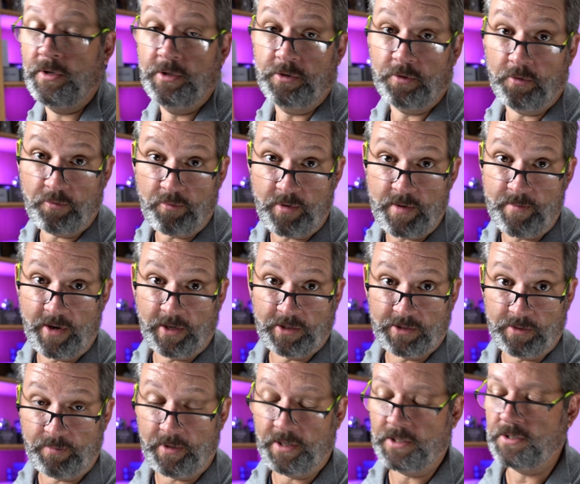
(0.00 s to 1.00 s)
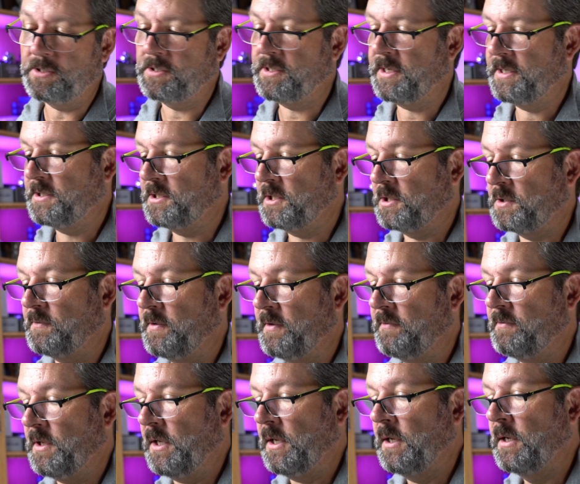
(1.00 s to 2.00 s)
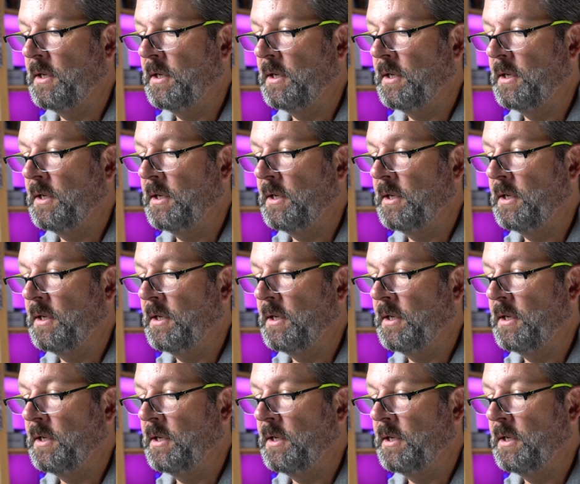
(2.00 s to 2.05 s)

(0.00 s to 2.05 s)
these are $3 a piece instead of $6.50.